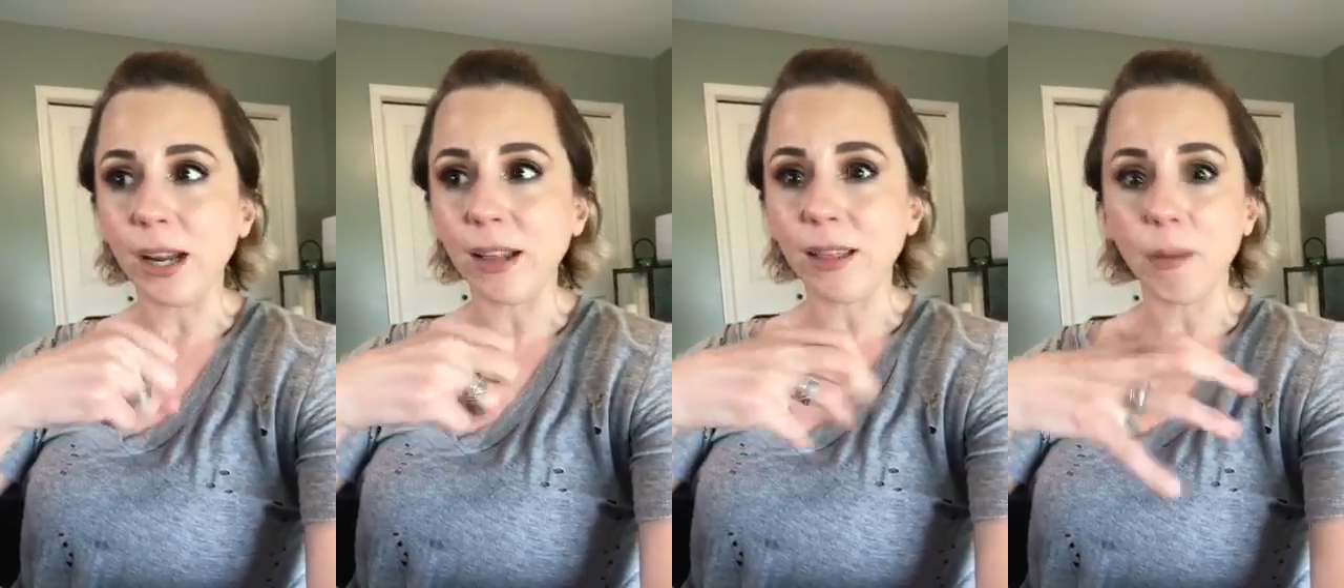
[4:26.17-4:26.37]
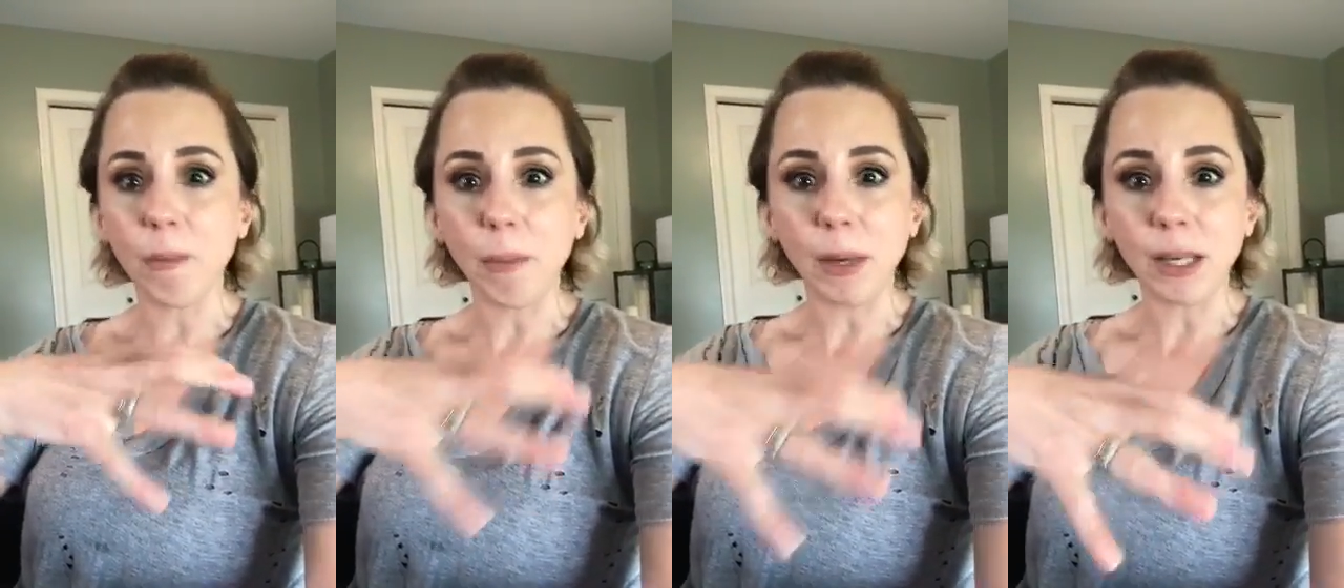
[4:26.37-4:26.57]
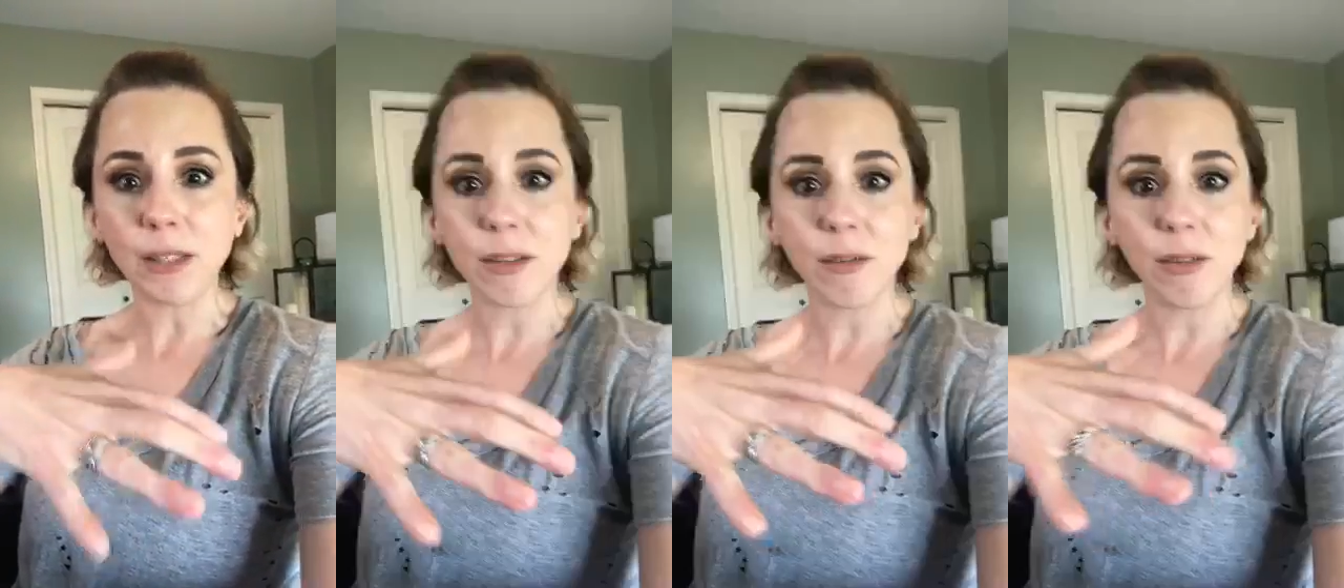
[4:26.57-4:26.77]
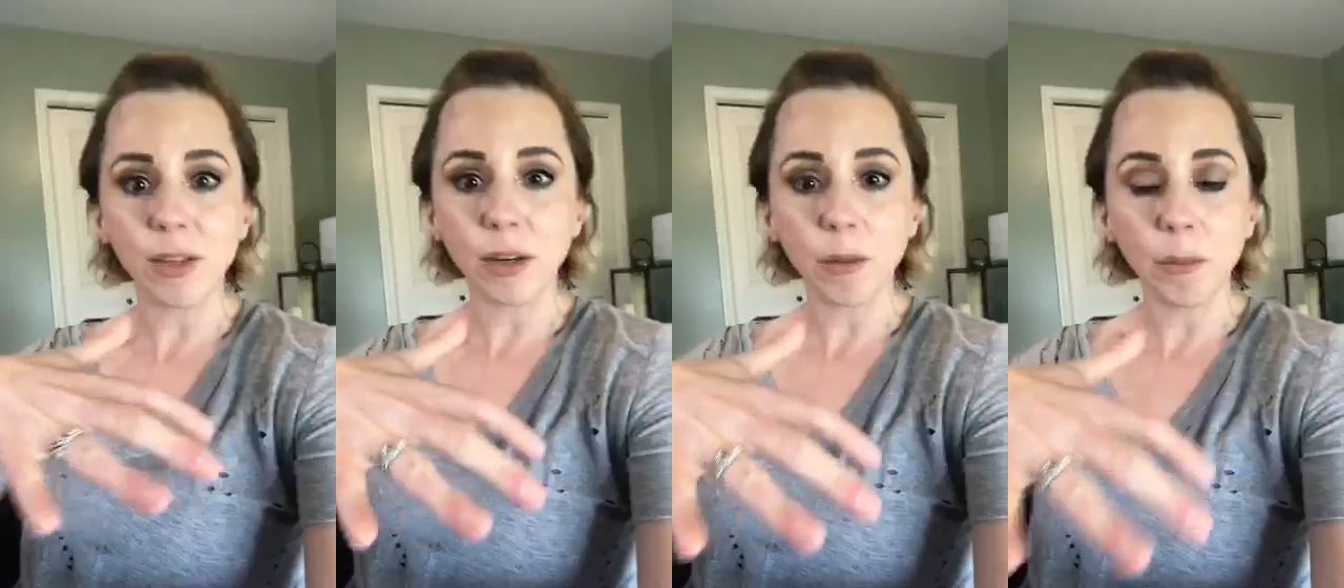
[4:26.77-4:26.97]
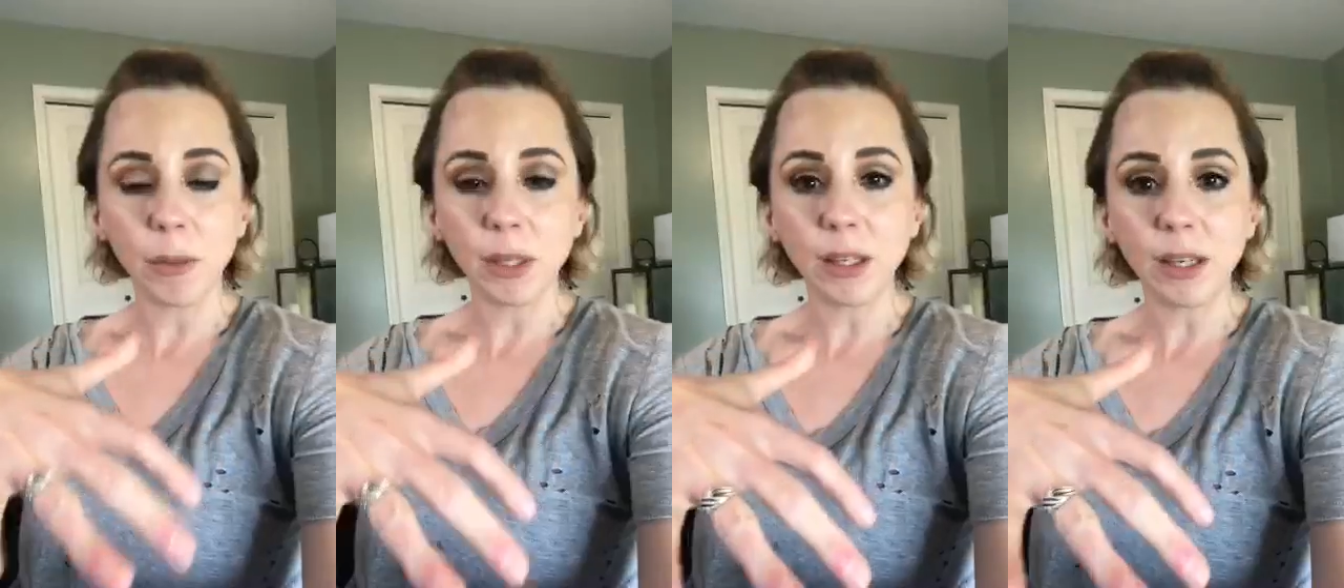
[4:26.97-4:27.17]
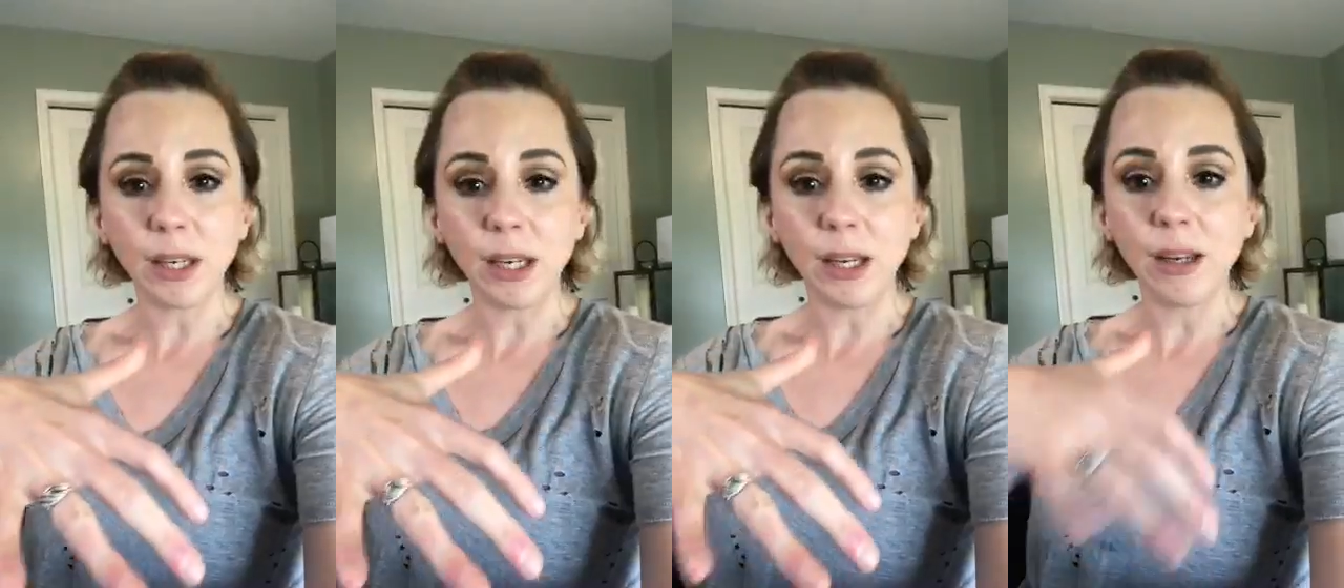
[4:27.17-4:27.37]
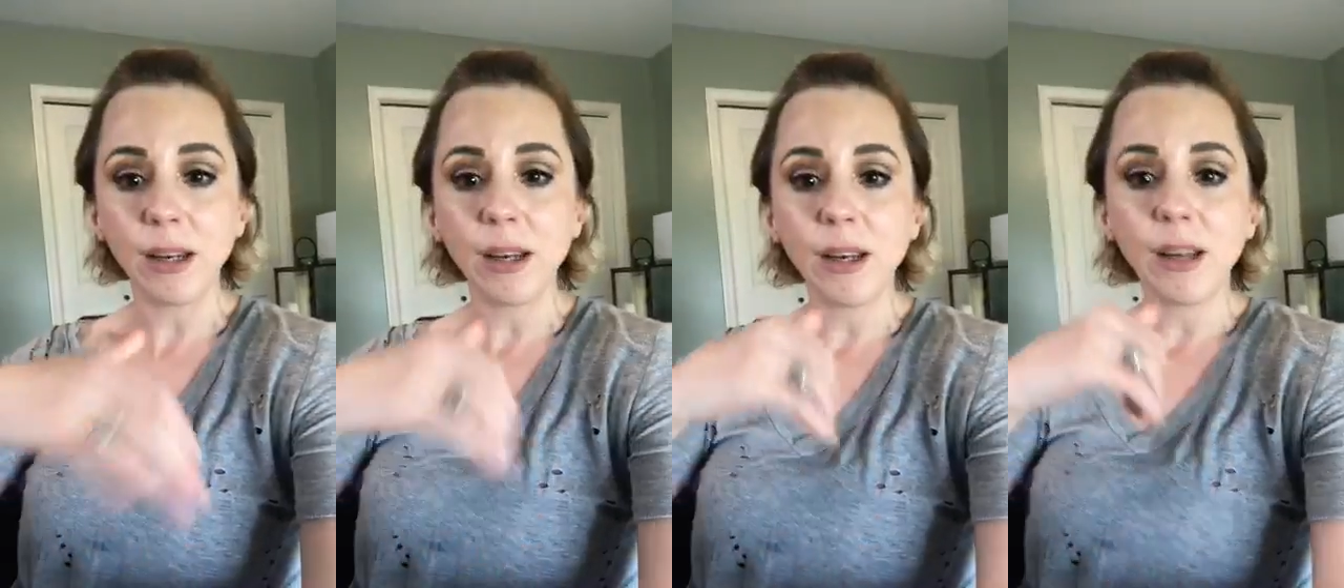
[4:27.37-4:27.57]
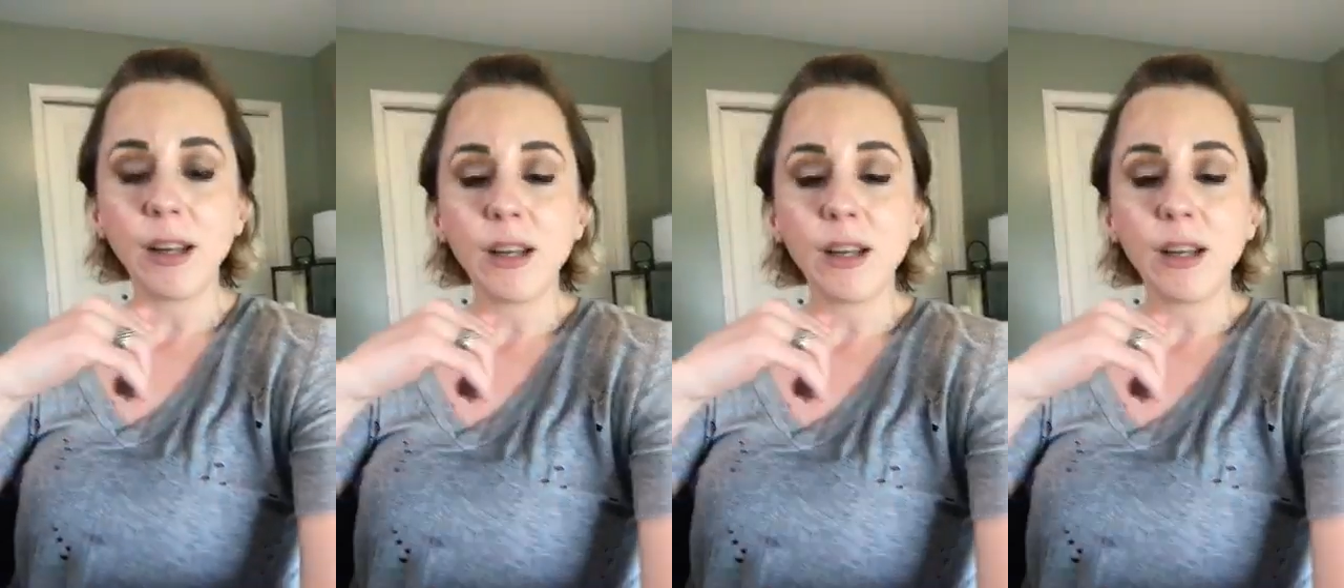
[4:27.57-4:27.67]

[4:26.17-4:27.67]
at the best of their ability.